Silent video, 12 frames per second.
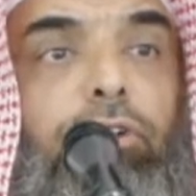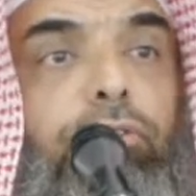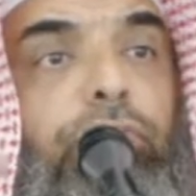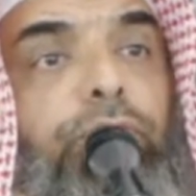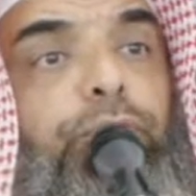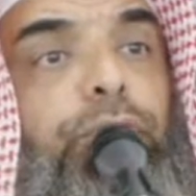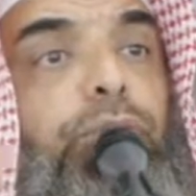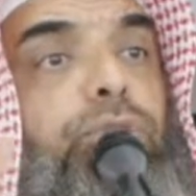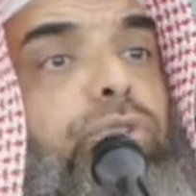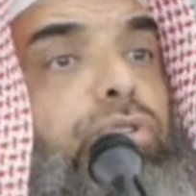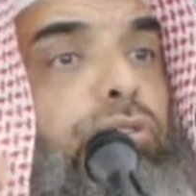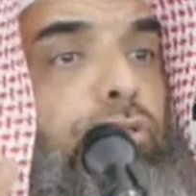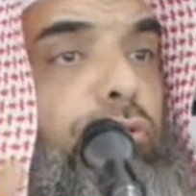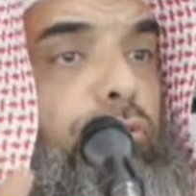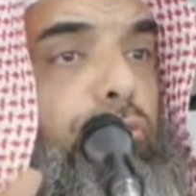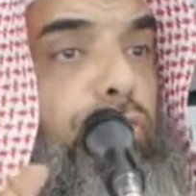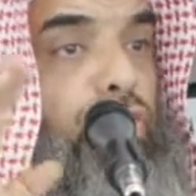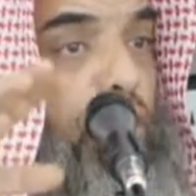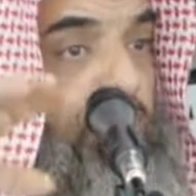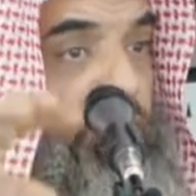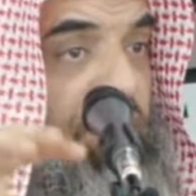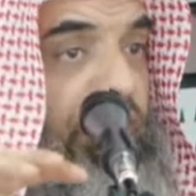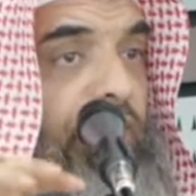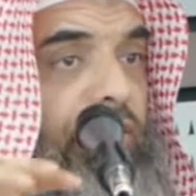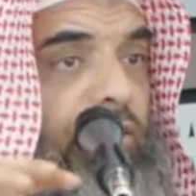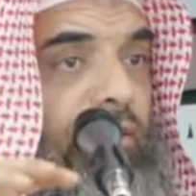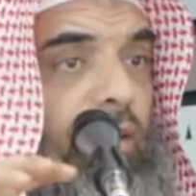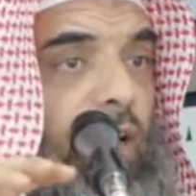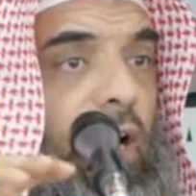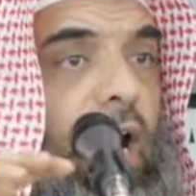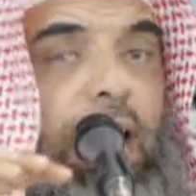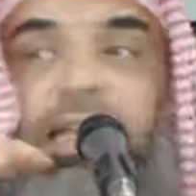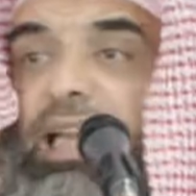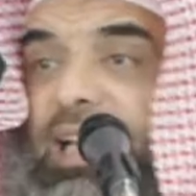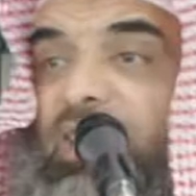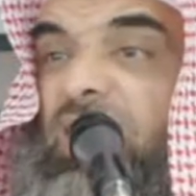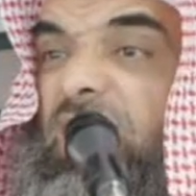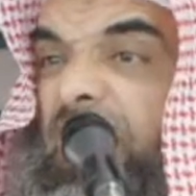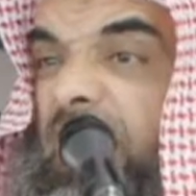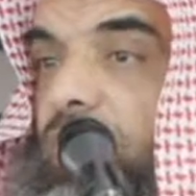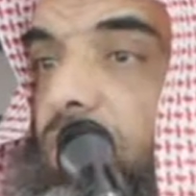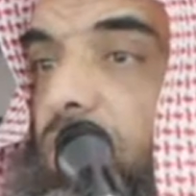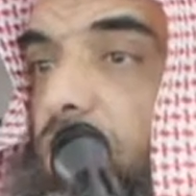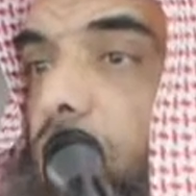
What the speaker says: refuse to submit unless things